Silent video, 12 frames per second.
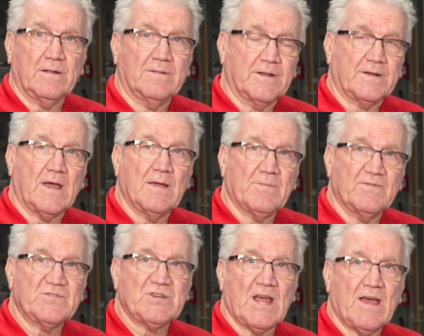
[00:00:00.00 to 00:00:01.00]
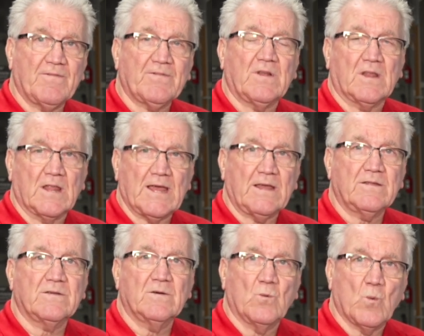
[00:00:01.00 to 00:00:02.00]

the type of shaft length,